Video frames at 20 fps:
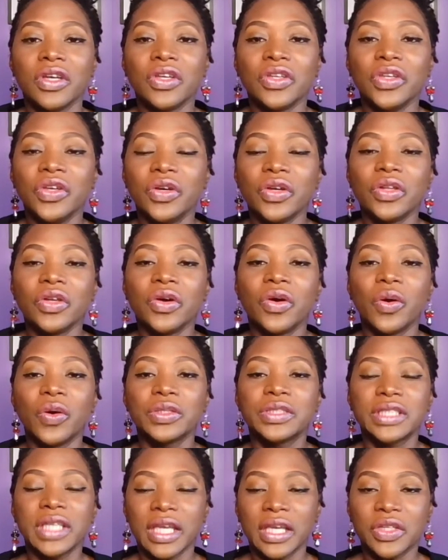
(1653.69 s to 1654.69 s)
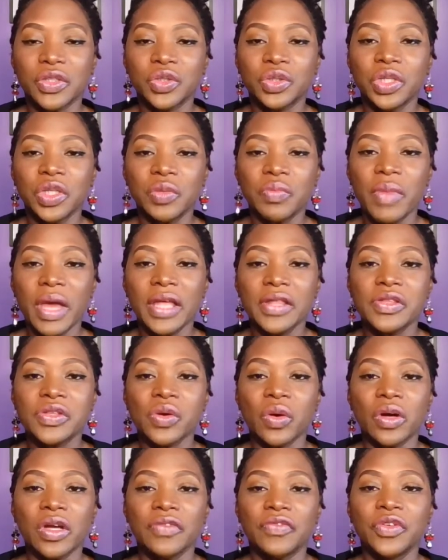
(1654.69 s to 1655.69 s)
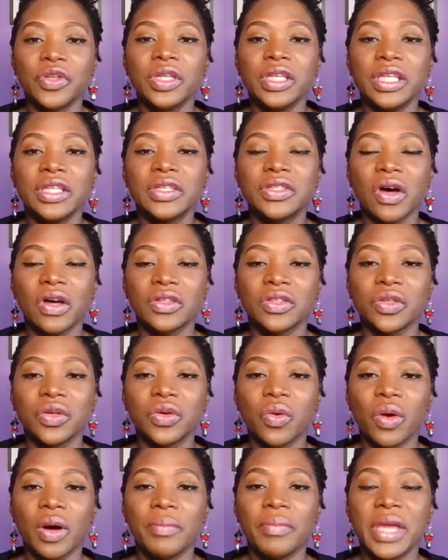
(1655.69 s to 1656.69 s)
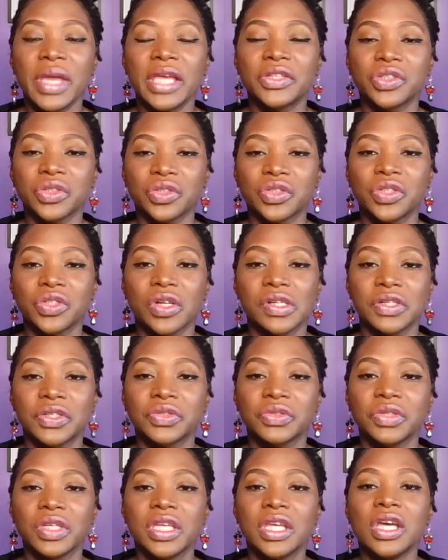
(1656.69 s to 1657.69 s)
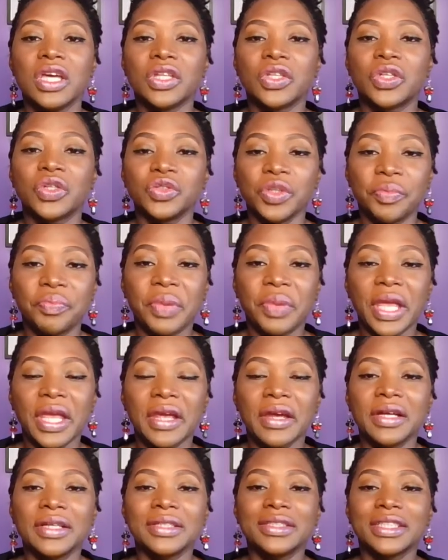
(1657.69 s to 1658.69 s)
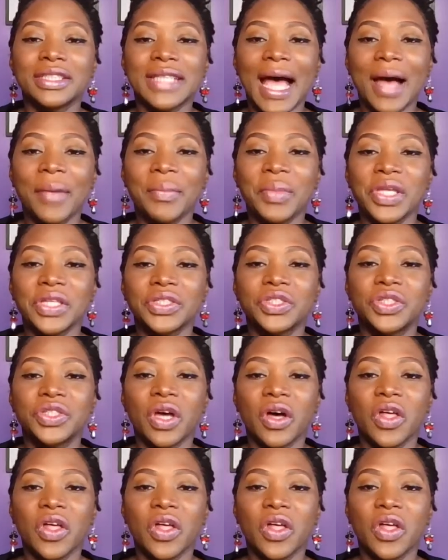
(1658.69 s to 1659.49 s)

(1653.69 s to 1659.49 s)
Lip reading: You're going to go take treatment, or if you need to undergo a major surgery to repair the damage